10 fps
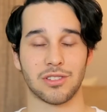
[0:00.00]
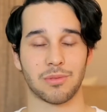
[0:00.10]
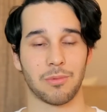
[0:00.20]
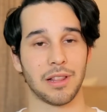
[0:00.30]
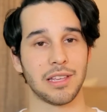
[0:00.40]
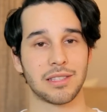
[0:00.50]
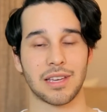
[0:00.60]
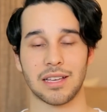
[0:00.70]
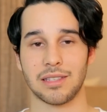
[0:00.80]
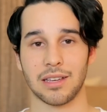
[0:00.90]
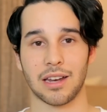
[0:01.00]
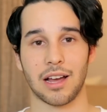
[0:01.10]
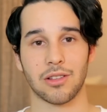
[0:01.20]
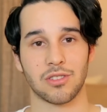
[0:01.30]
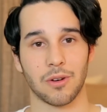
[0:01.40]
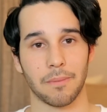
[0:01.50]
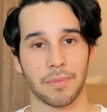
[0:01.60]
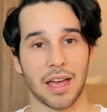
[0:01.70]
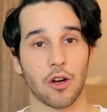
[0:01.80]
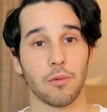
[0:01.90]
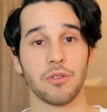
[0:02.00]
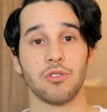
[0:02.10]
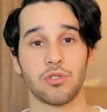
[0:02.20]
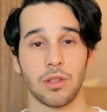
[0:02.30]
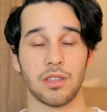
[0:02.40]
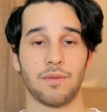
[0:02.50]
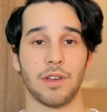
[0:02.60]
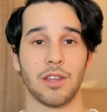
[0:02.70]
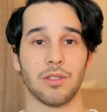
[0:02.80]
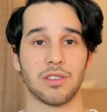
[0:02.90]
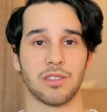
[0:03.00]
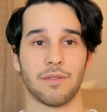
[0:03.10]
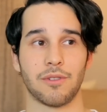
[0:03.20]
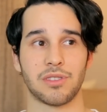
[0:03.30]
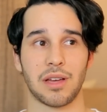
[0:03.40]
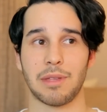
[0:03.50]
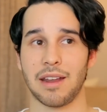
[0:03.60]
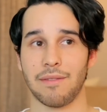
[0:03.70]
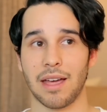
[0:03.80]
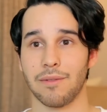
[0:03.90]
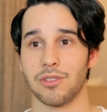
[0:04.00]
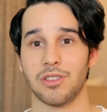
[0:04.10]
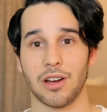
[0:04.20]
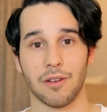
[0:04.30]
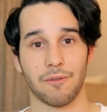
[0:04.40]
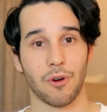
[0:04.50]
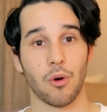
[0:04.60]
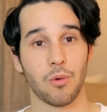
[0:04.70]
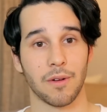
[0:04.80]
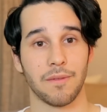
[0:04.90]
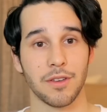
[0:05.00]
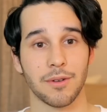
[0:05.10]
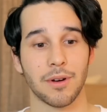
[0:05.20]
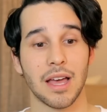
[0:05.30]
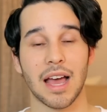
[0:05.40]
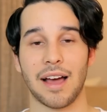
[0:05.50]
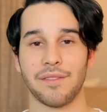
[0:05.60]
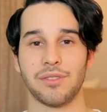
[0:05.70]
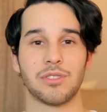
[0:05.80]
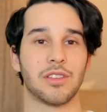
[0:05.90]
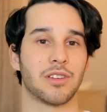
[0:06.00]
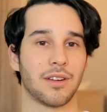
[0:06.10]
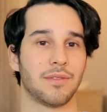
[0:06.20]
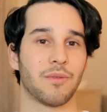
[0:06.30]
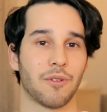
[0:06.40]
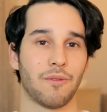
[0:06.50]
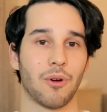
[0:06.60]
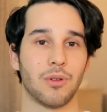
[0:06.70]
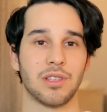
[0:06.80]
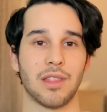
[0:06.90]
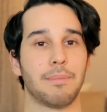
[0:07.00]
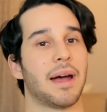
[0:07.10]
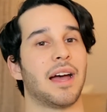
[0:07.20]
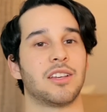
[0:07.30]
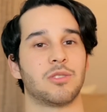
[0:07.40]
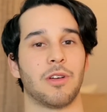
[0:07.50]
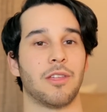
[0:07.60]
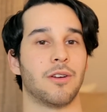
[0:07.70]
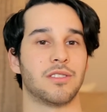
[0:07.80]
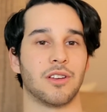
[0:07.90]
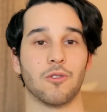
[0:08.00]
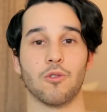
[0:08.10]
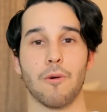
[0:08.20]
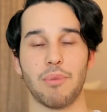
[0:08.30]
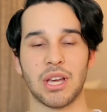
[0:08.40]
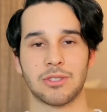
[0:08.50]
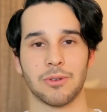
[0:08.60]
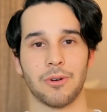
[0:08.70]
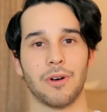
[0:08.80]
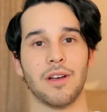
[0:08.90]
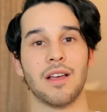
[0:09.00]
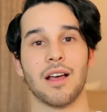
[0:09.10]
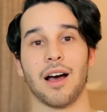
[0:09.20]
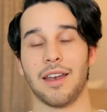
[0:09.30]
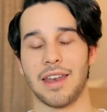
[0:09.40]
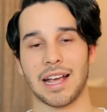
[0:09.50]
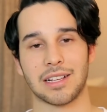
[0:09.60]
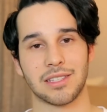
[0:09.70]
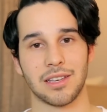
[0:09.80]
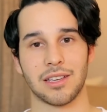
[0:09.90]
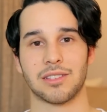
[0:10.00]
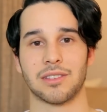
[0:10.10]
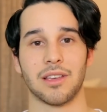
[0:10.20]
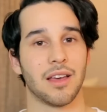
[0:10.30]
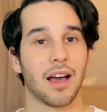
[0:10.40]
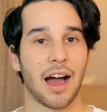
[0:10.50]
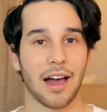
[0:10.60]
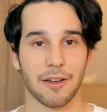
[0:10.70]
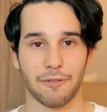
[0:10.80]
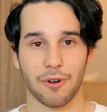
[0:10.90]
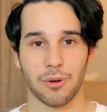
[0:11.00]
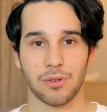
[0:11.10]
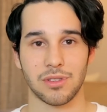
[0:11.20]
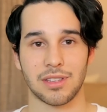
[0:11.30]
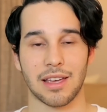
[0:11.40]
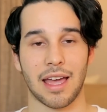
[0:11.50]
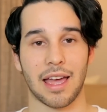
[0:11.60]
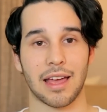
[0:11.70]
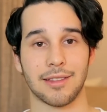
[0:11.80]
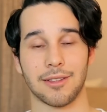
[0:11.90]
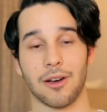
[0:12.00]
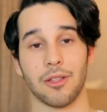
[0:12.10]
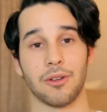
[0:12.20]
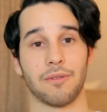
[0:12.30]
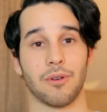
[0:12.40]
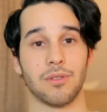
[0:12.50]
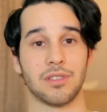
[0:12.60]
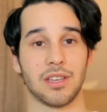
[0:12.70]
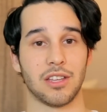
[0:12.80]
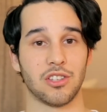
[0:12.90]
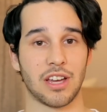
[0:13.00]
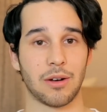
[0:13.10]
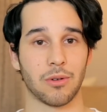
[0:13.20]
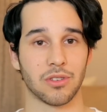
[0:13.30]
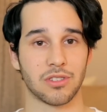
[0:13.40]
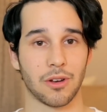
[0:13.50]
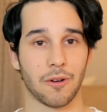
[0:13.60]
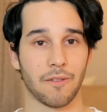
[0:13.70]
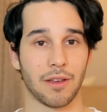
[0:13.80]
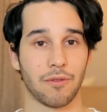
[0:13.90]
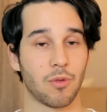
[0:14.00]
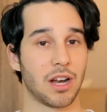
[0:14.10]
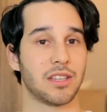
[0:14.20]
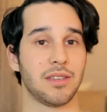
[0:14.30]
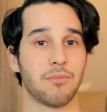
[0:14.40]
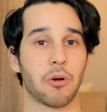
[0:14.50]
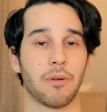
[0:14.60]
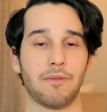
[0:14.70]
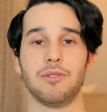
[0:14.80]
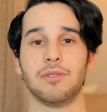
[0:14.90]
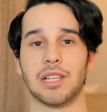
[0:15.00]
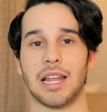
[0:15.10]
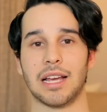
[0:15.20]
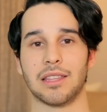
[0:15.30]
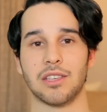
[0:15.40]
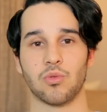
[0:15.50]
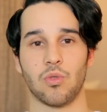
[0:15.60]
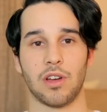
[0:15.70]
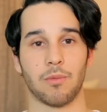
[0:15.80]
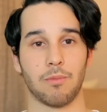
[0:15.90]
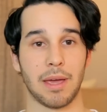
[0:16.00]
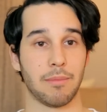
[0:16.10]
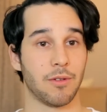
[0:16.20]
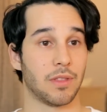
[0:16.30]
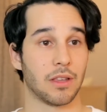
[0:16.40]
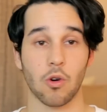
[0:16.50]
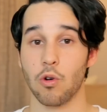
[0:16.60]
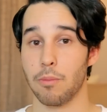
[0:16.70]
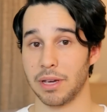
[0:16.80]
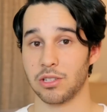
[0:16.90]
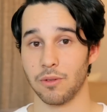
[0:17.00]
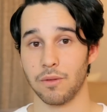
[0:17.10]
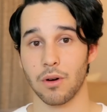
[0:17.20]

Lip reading: just really testing it out. So I hope you enjoyed this video. This is the first time that I've ever done a phone review. I've used a ton of different phones in the past, whether it's a Google Pixel, a Nexus, iPhones, and other phones in general. So if you want to see more reviews like this one, maybe when the Google Pixel